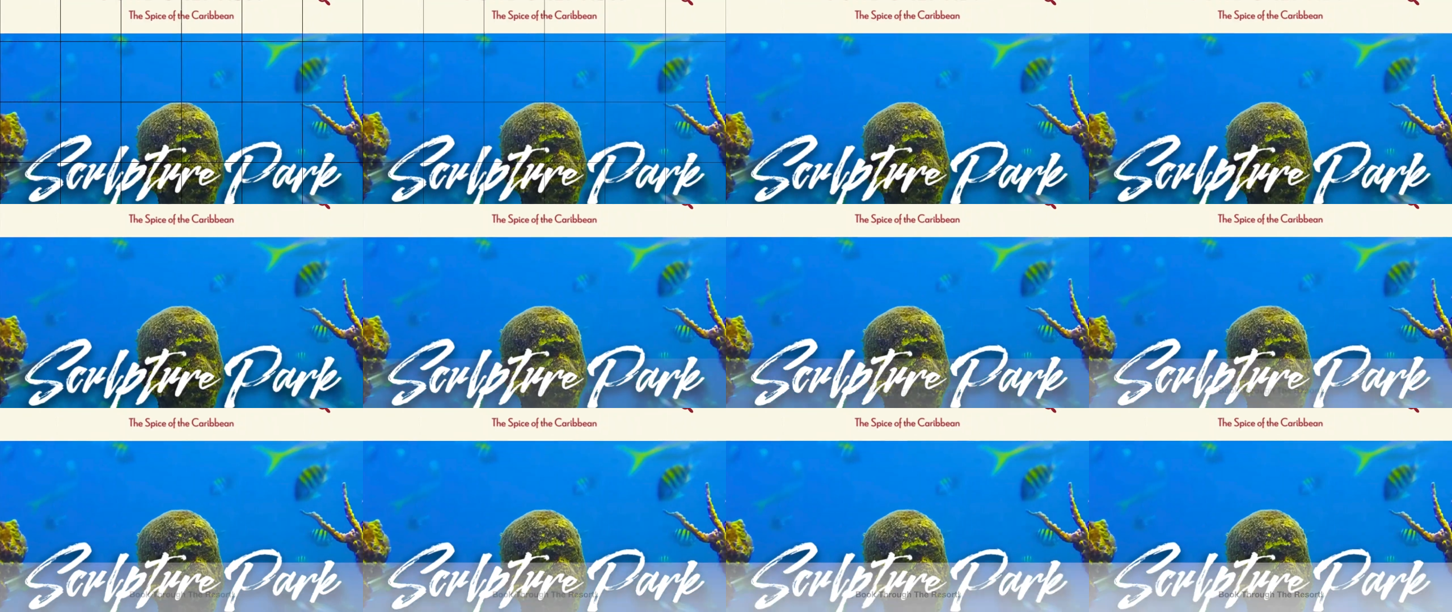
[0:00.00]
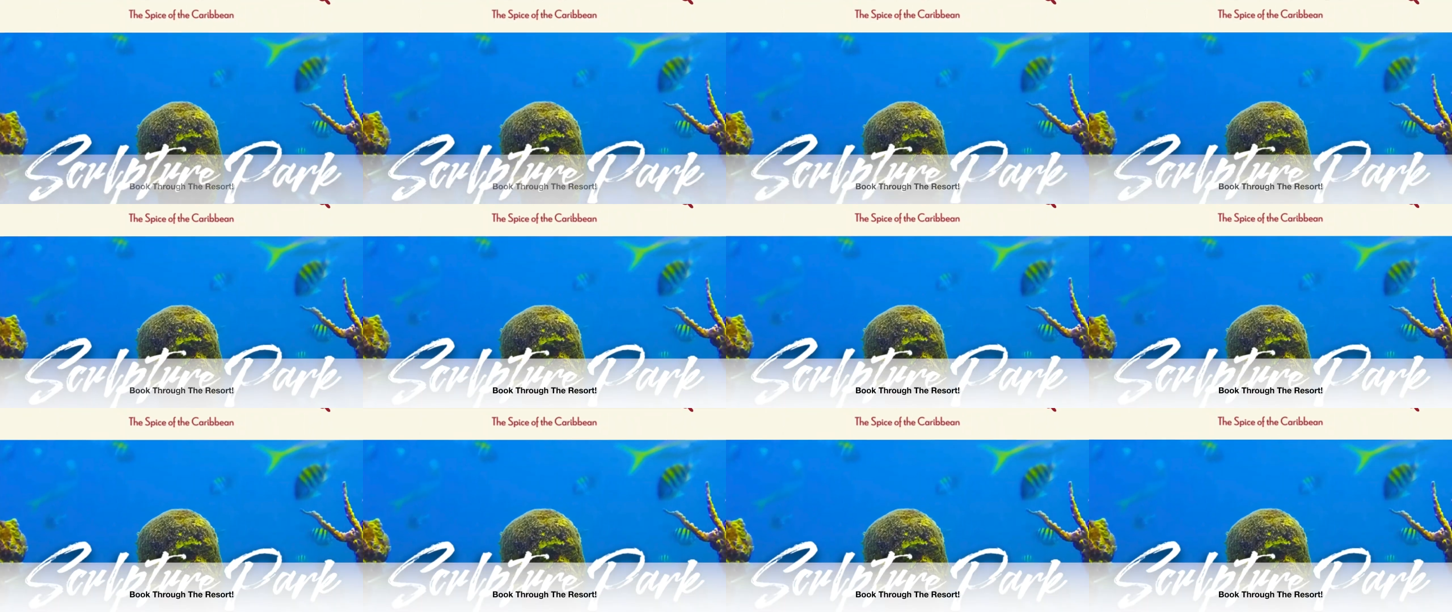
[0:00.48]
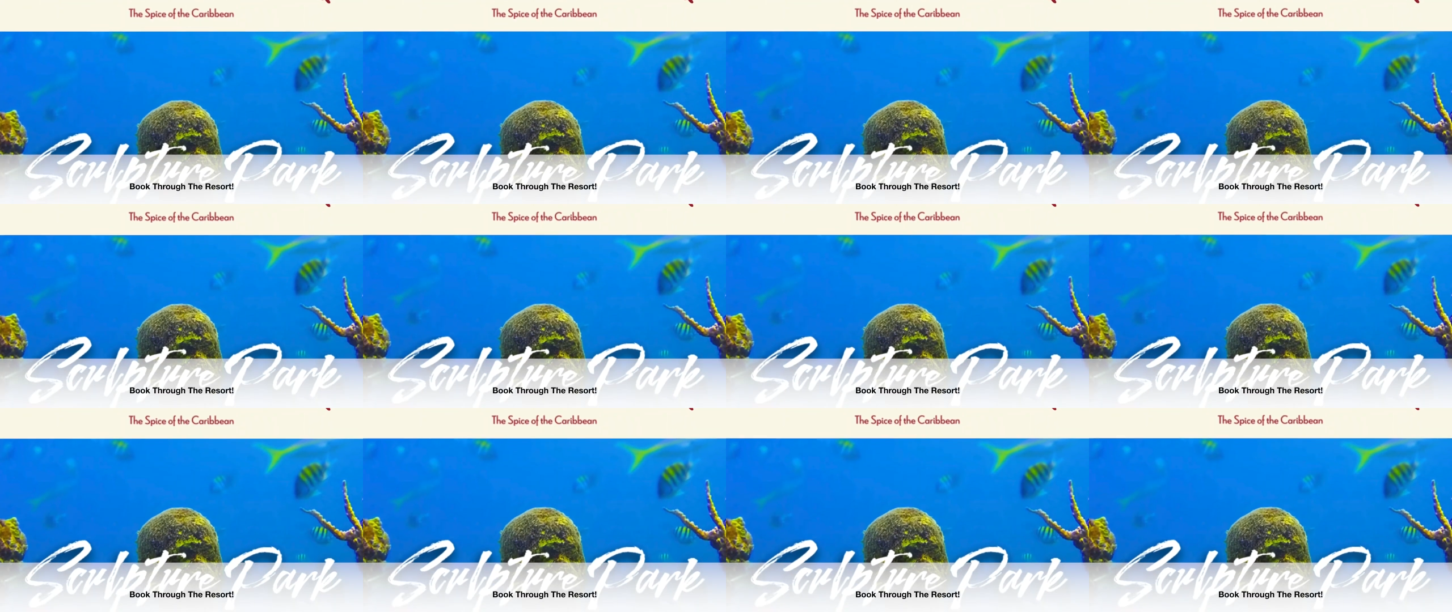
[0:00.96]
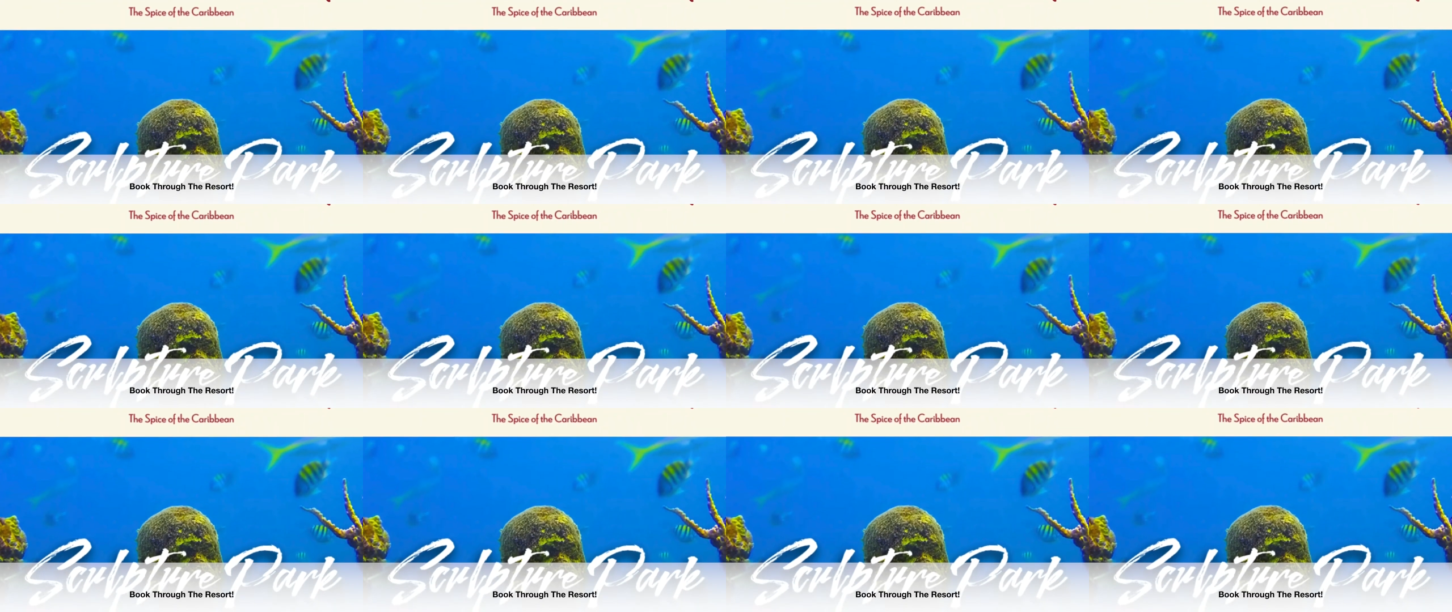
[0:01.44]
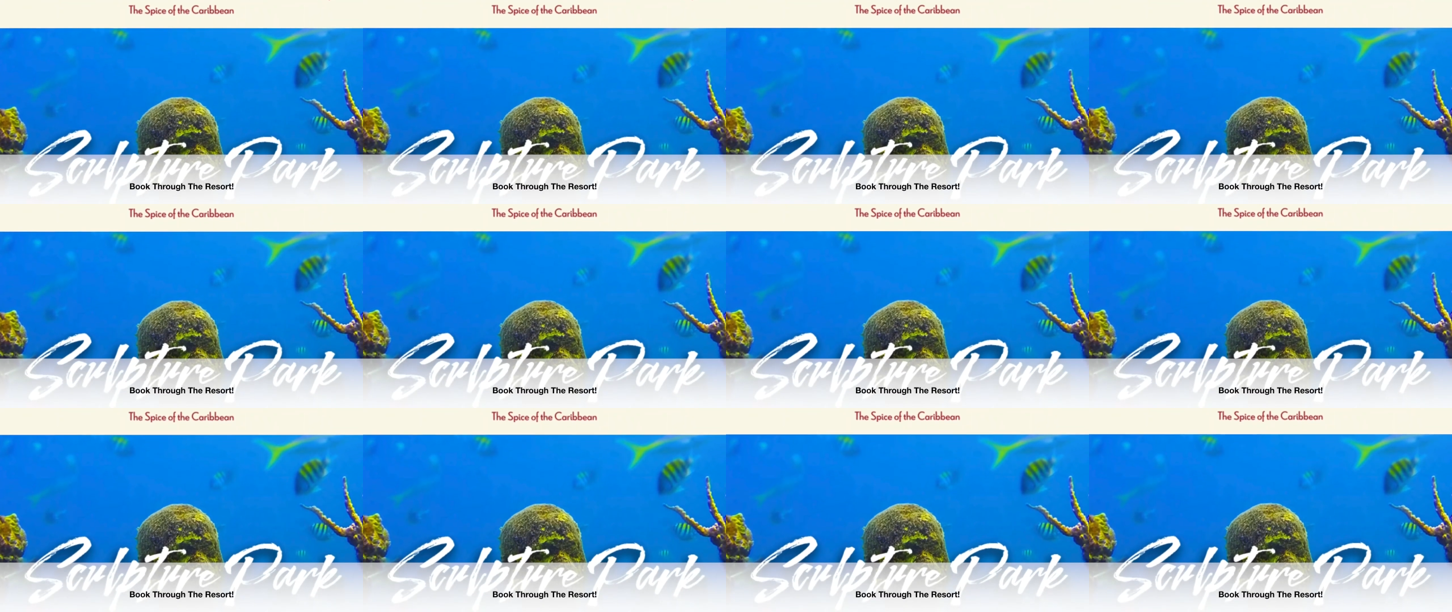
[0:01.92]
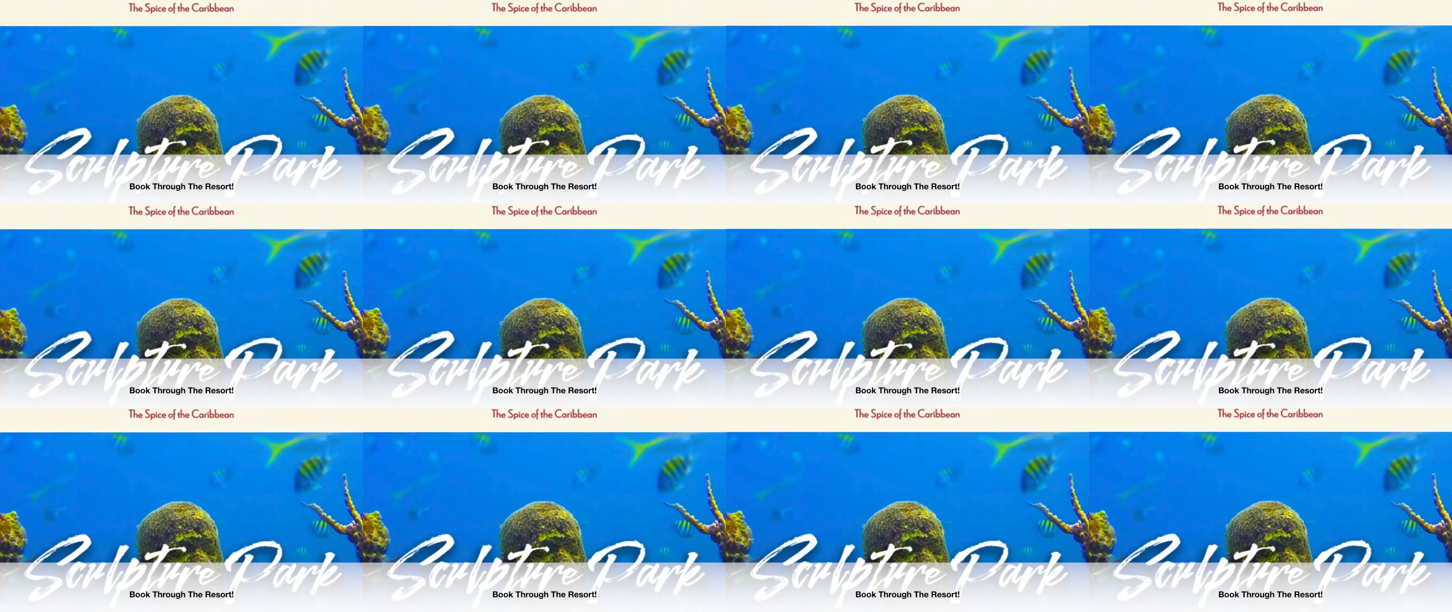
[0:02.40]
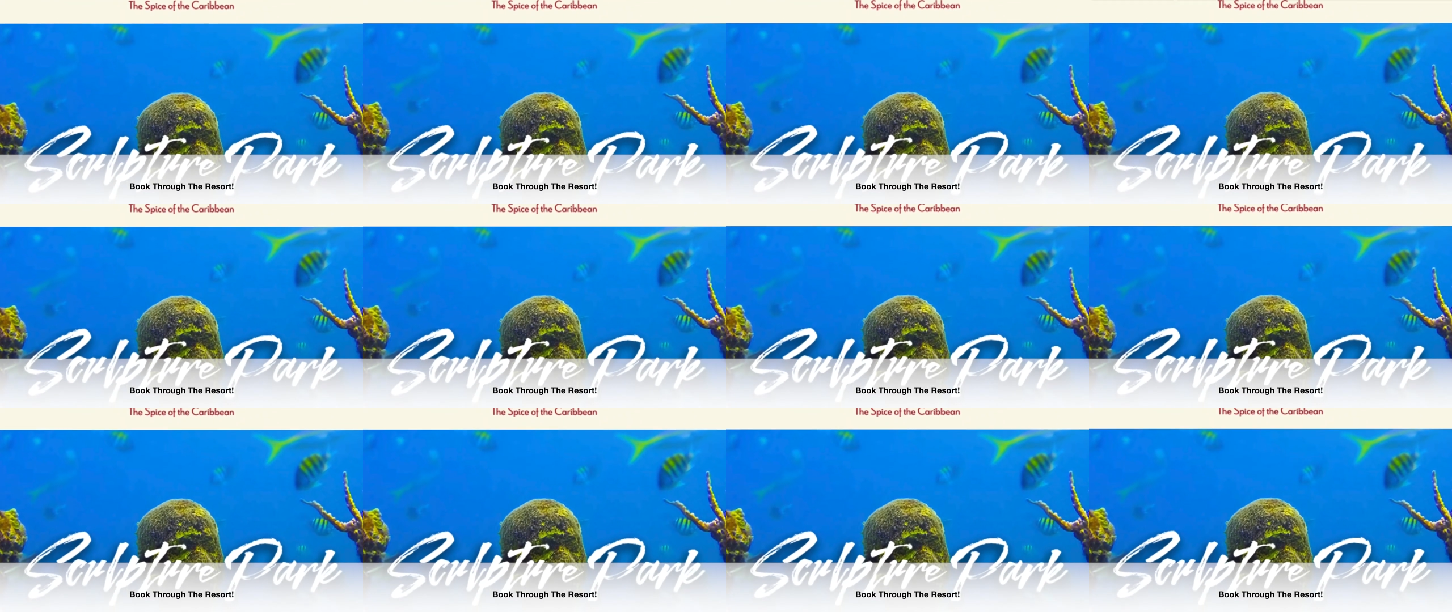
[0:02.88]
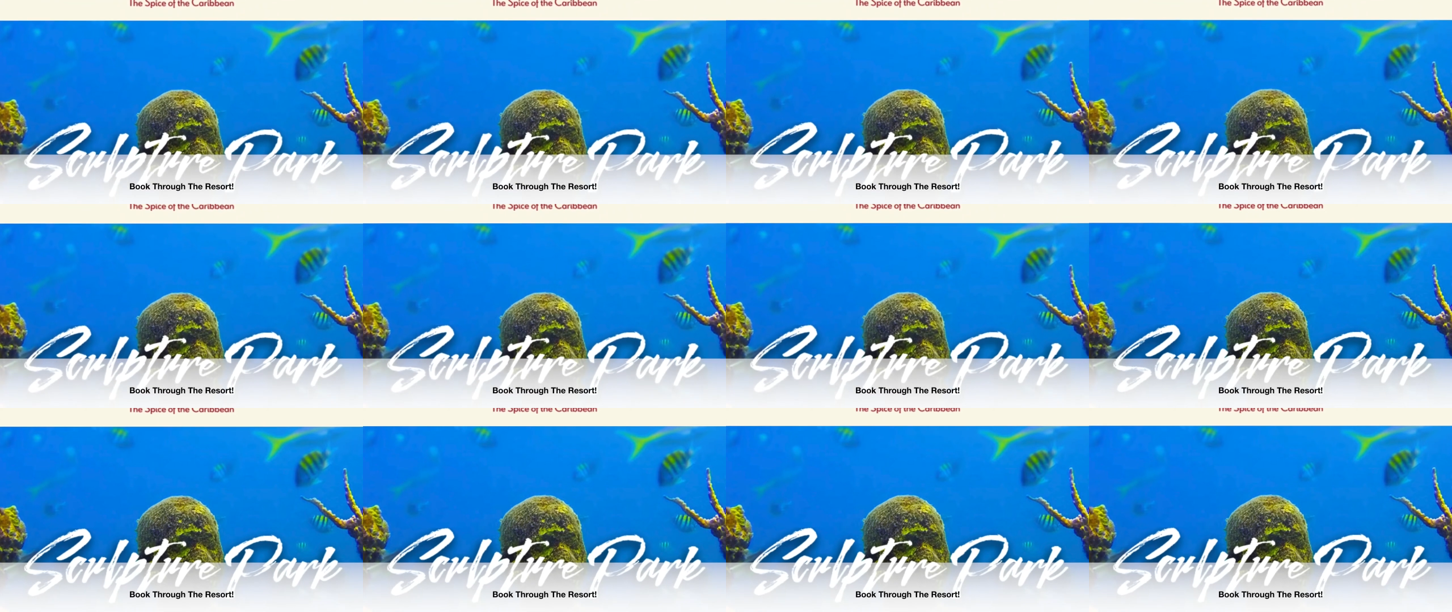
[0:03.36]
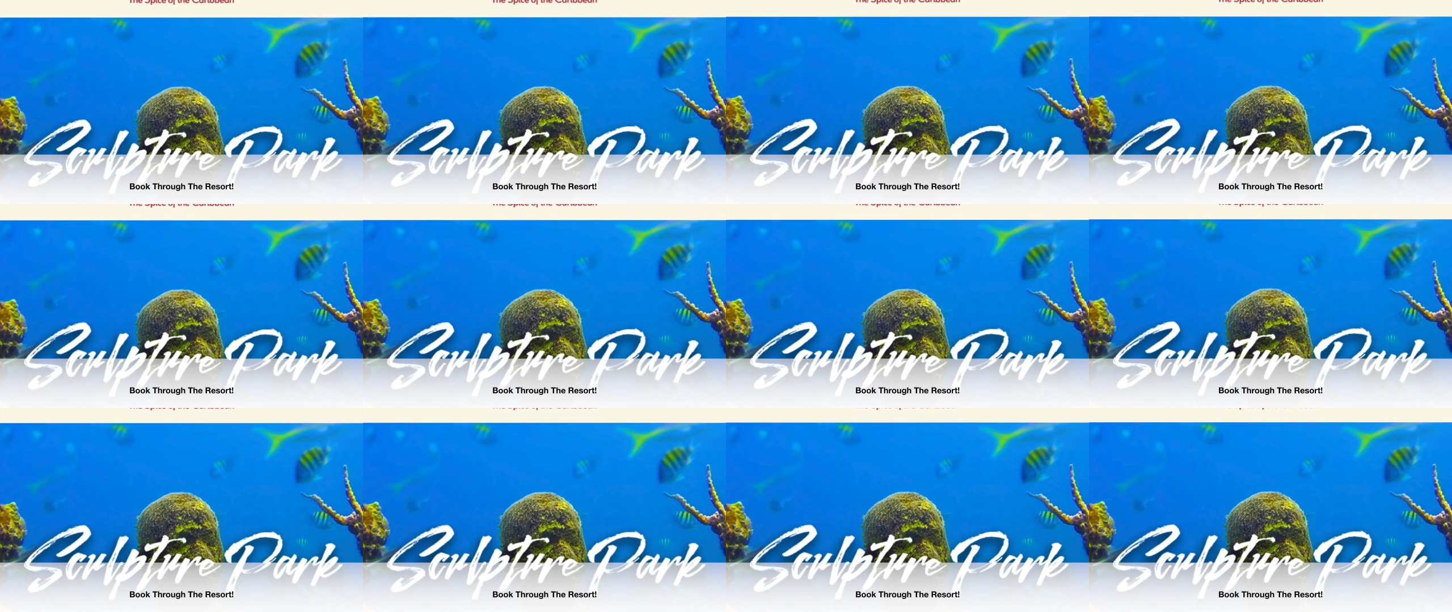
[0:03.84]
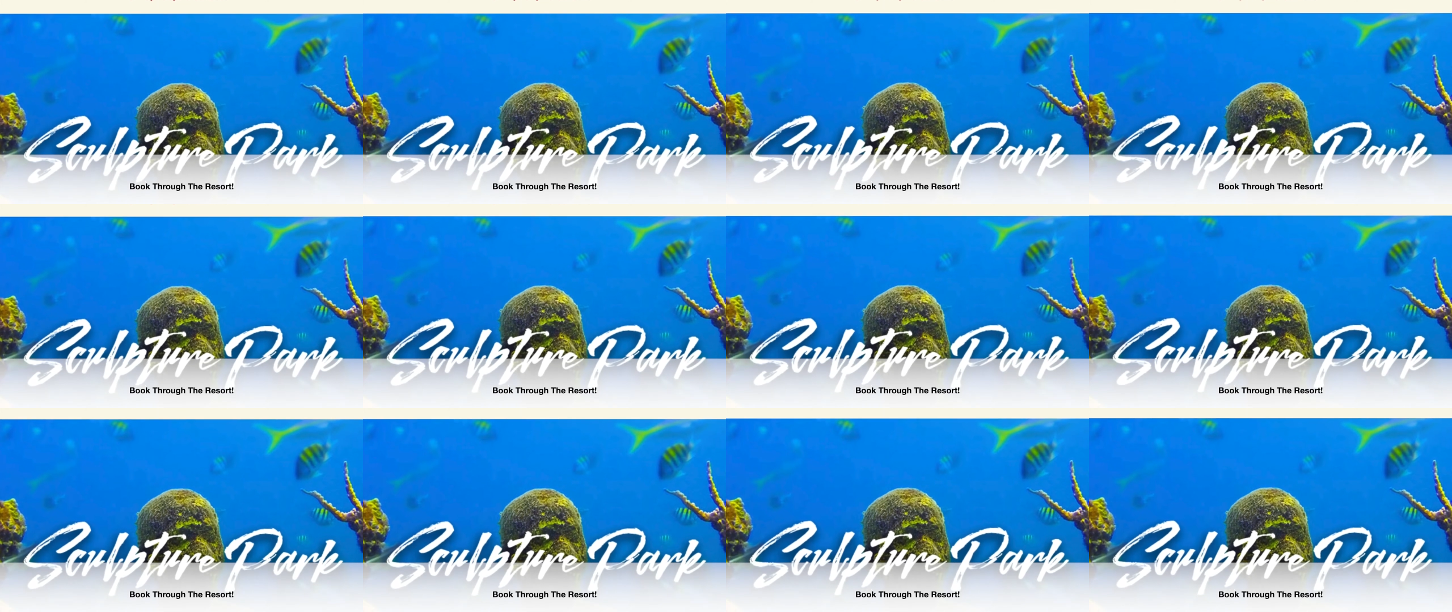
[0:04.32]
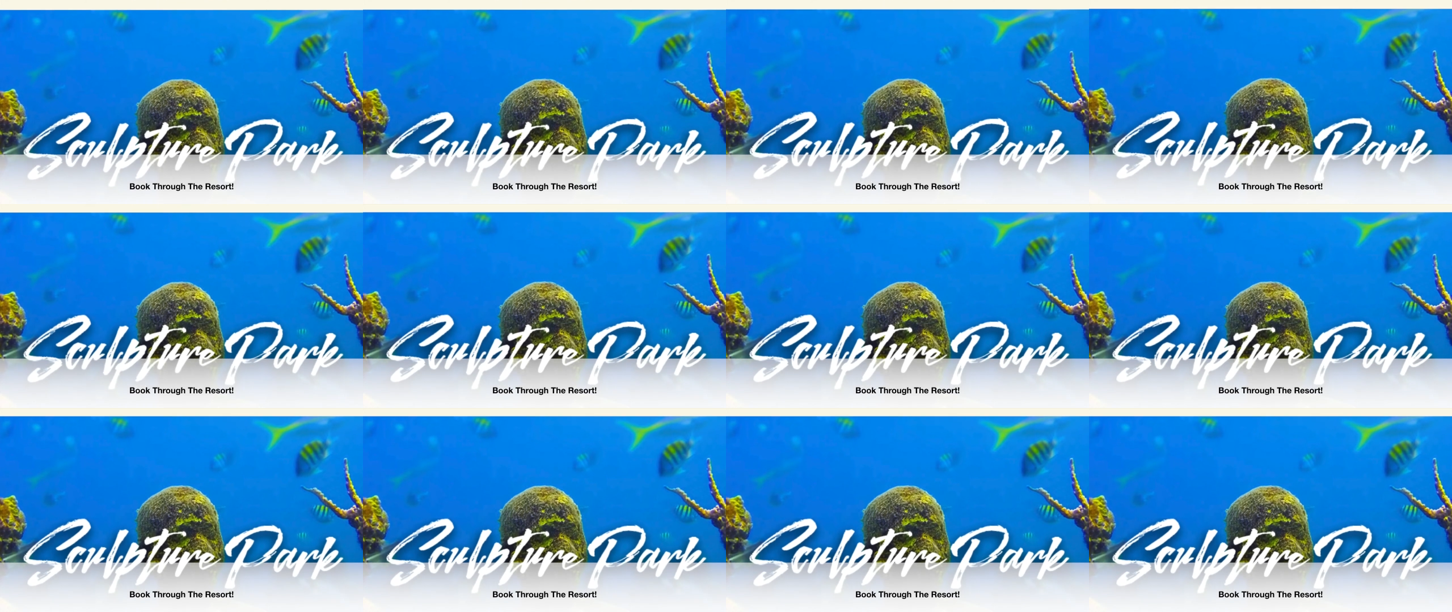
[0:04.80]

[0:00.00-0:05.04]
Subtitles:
(no speaker visible)